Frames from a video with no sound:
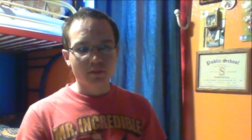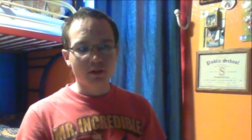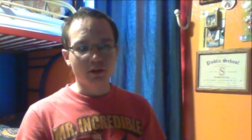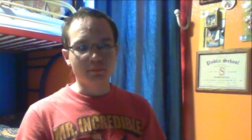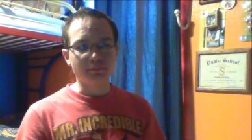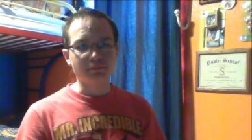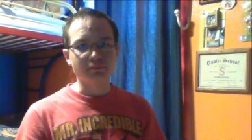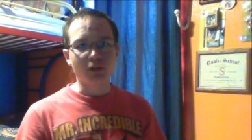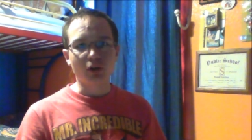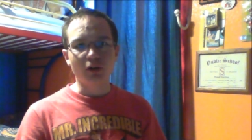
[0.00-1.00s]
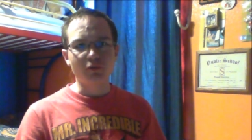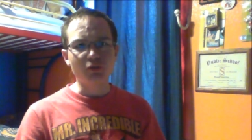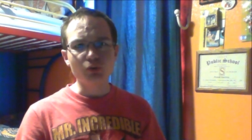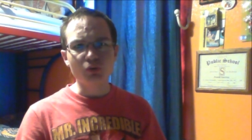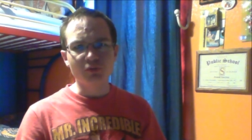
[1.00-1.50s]
A
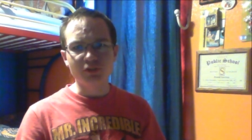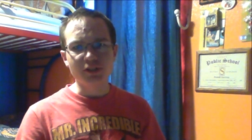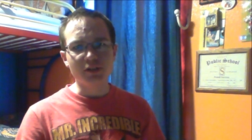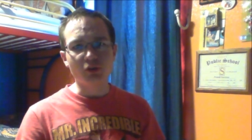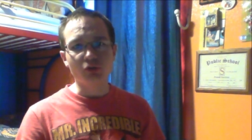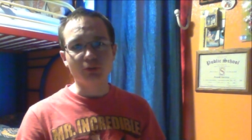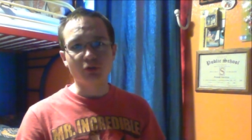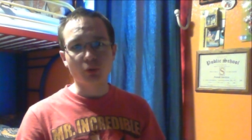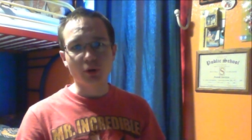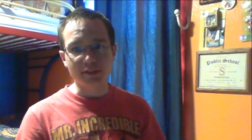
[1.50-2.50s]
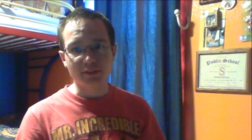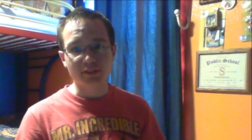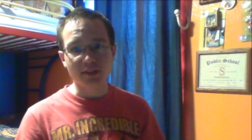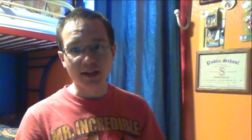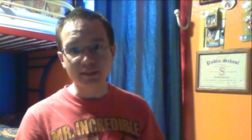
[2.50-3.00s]
few videos before I
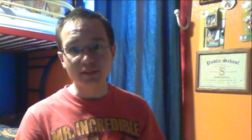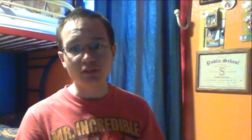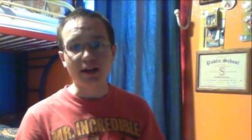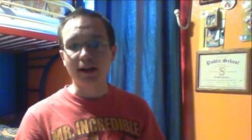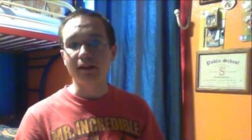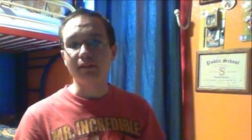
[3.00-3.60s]
decided to